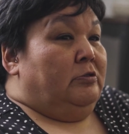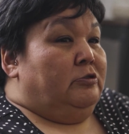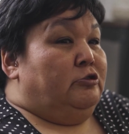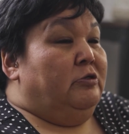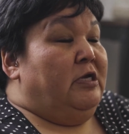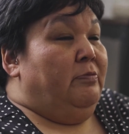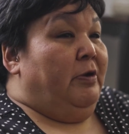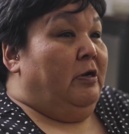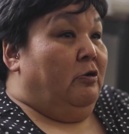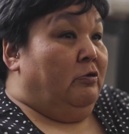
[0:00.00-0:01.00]
to keep
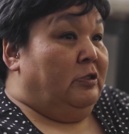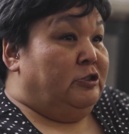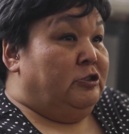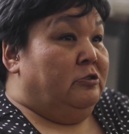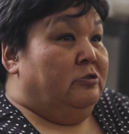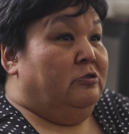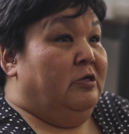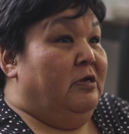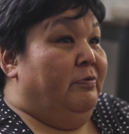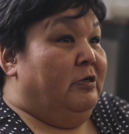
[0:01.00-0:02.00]
our knowledge, to
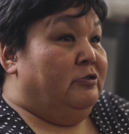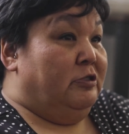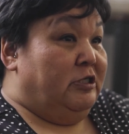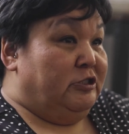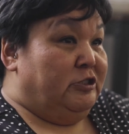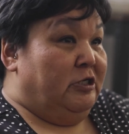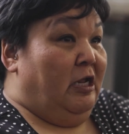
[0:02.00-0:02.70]
keep our tradition